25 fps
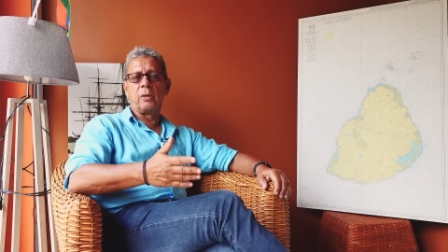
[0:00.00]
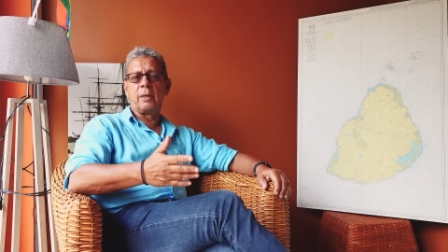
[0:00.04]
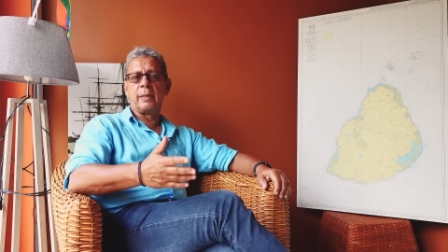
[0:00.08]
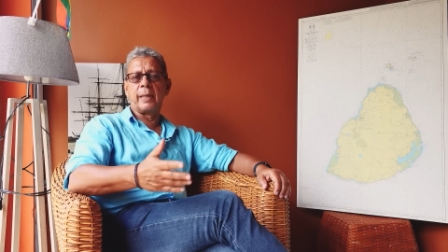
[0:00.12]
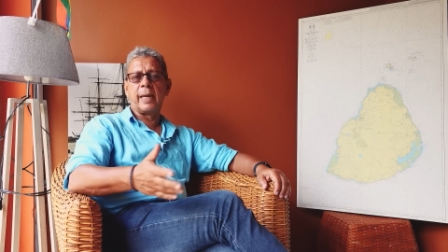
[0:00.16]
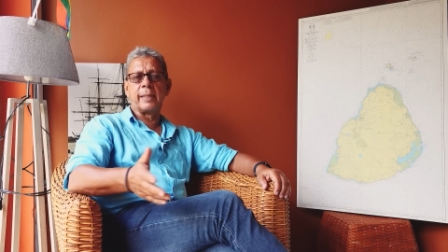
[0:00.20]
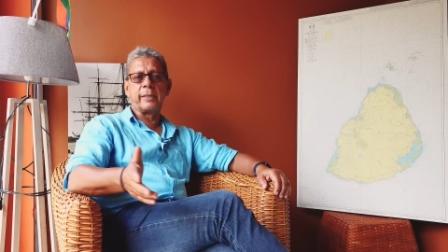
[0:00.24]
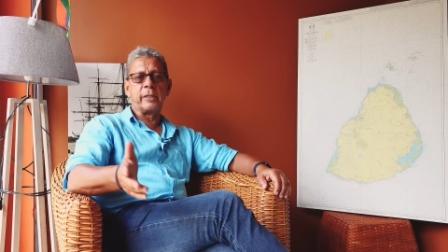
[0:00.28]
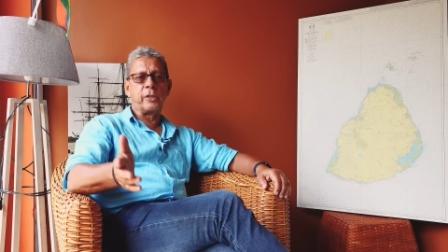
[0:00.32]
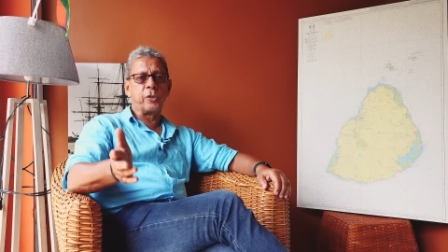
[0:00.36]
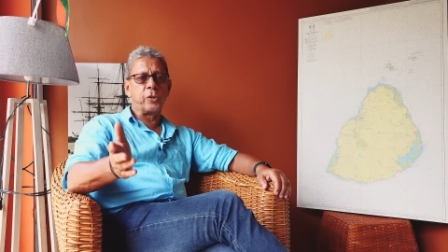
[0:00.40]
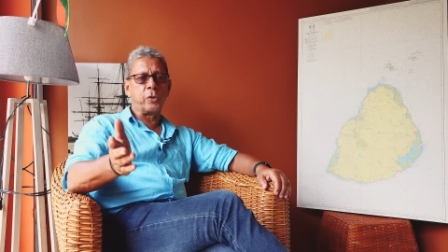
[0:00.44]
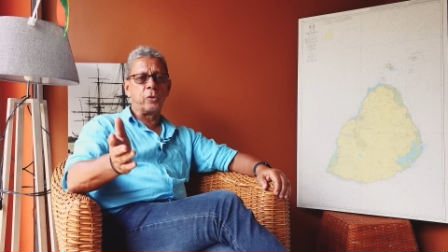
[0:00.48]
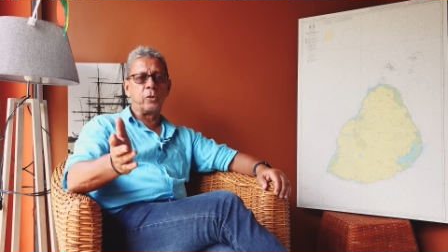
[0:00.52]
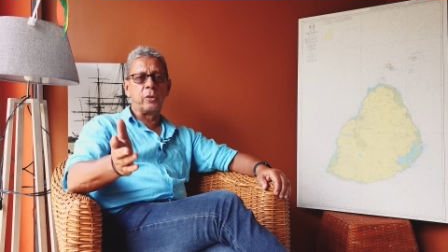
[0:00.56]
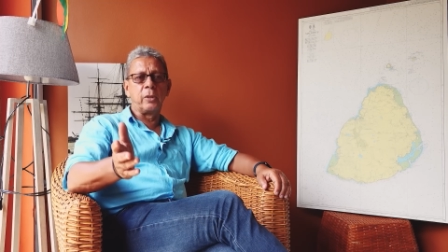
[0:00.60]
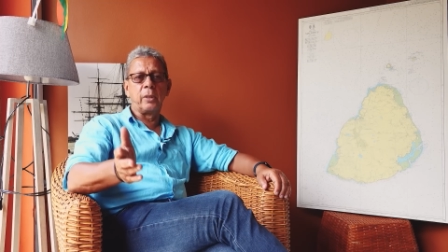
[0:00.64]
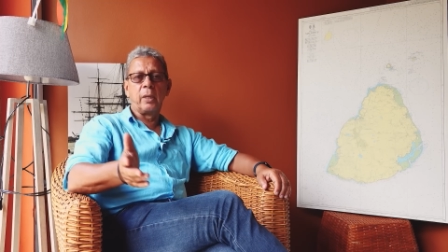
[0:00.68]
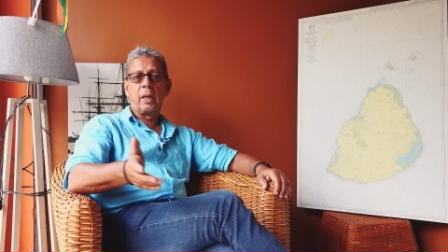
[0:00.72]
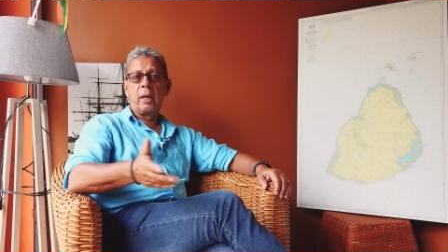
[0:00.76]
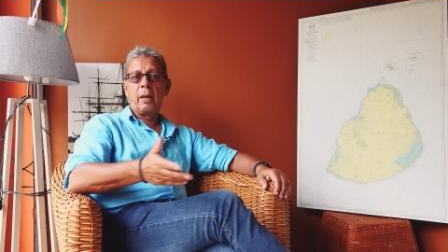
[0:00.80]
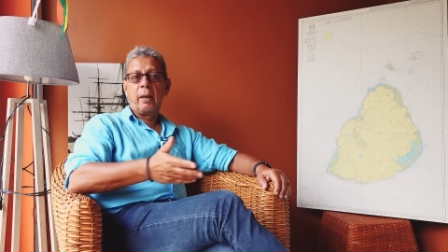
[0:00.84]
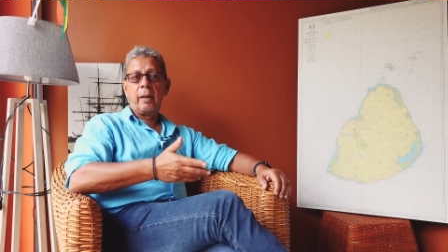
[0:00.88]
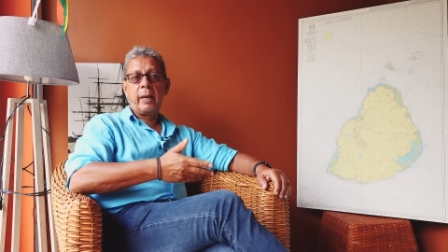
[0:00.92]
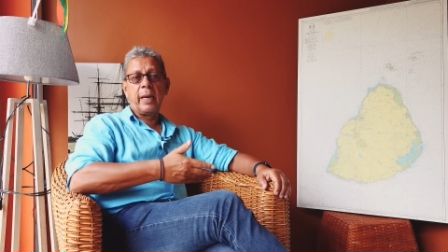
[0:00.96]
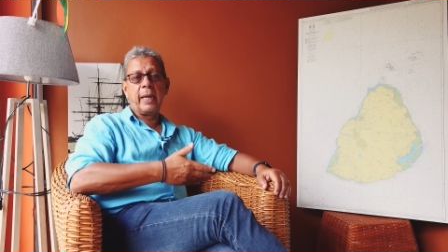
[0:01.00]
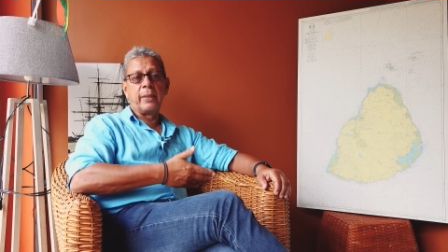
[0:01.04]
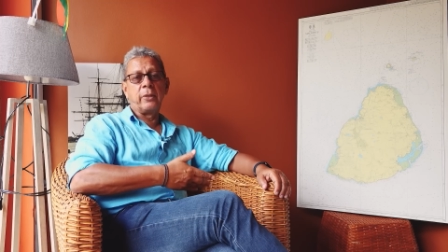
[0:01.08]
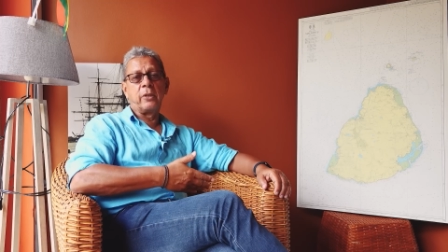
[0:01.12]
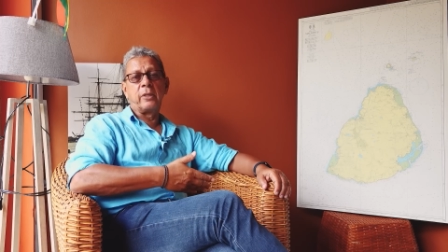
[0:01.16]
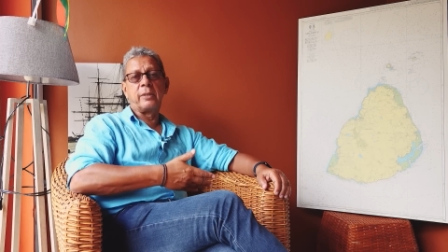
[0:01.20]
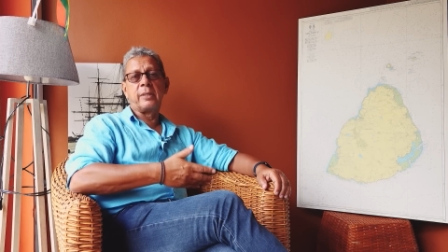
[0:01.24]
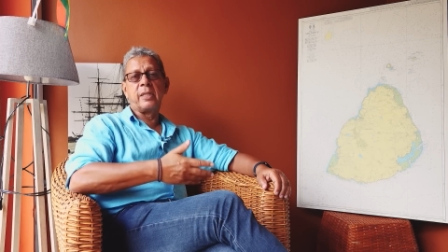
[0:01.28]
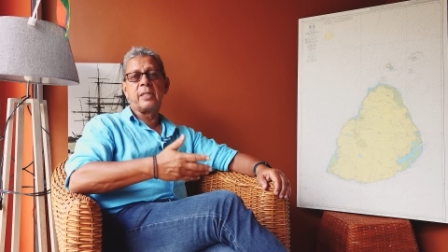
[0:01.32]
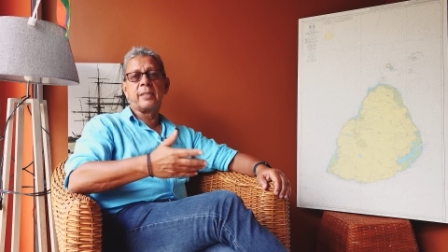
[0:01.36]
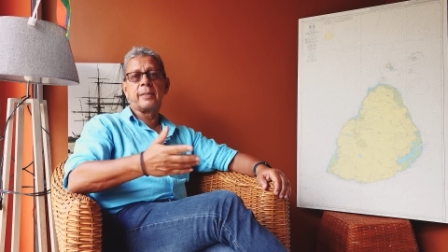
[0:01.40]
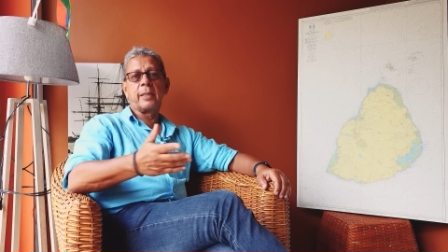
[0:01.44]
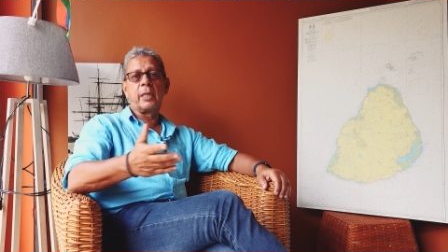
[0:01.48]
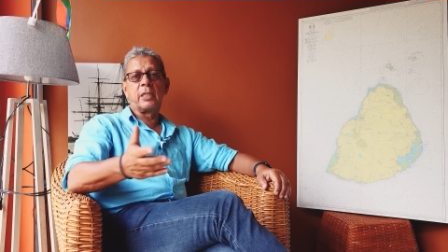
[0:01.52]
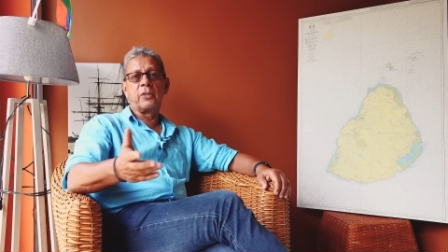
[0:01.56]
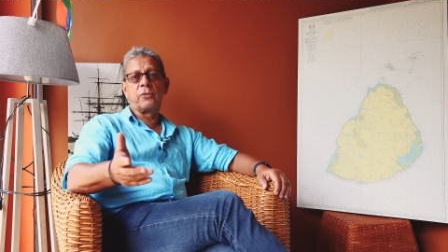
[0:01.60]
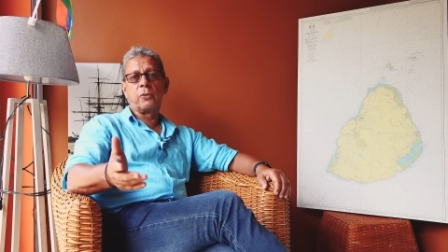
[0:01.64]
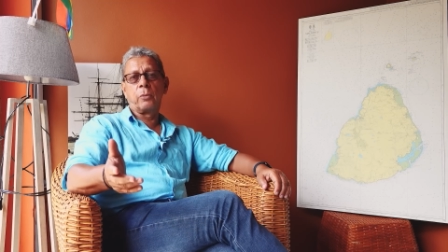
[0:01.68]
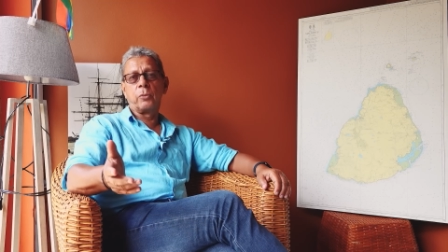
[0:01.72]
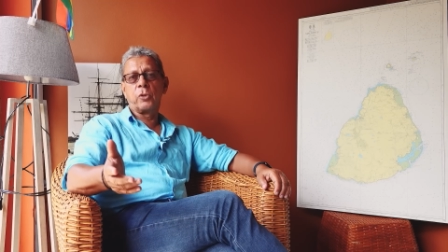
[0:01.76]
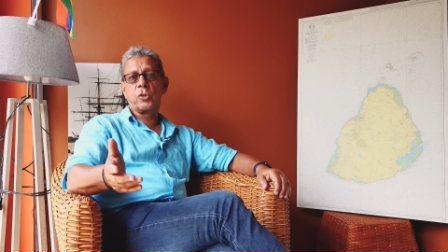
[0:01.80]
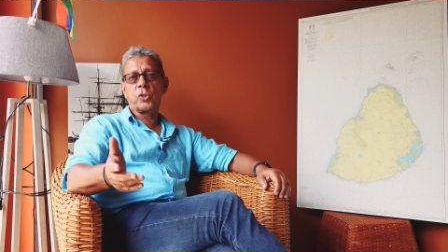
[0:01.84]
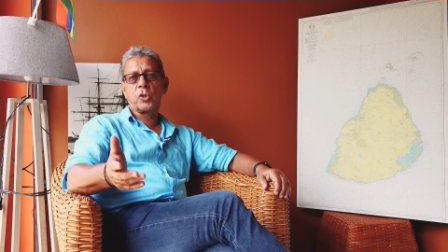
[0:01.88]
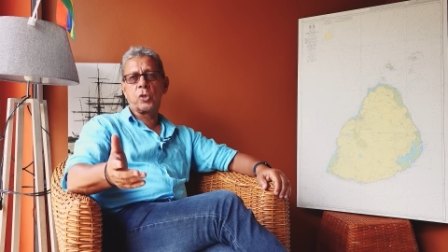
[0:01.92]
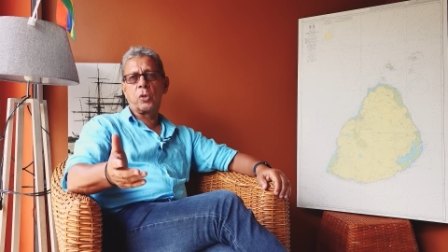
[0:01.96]
latitude, and the distance
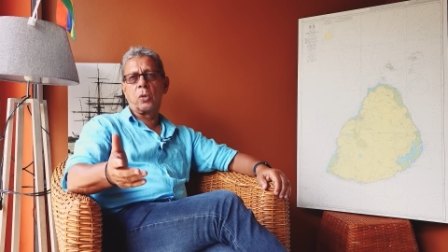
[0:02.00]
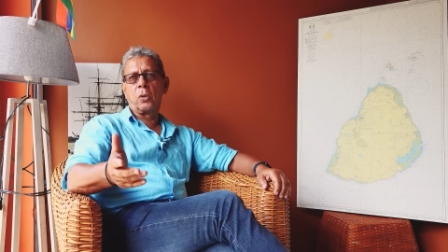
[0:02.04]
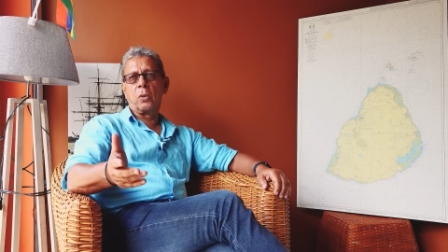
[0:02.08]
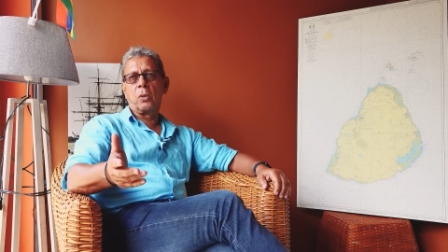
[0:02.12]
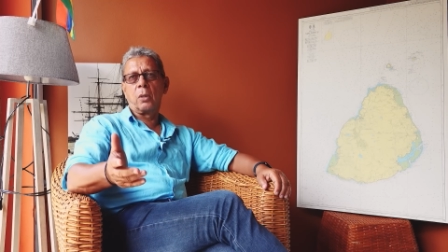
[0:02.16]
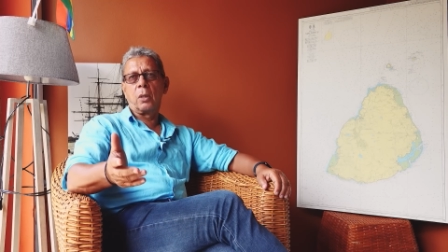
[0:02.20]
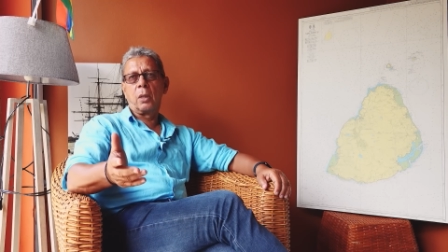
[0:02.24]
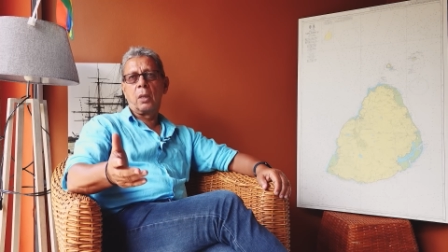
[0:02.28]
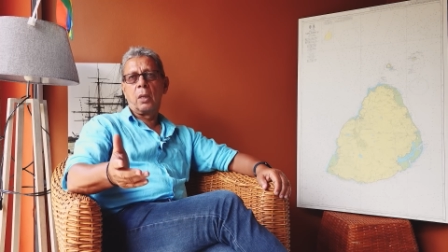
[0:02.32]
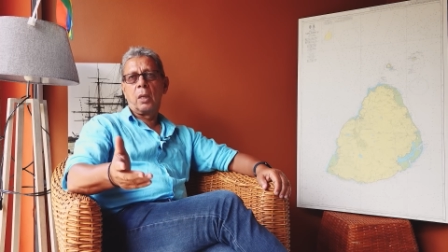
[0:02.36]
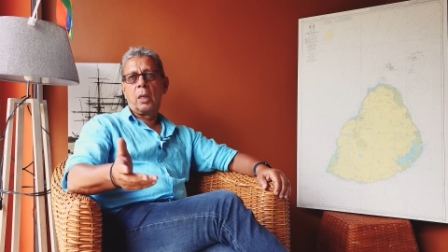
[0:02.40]
from the shore.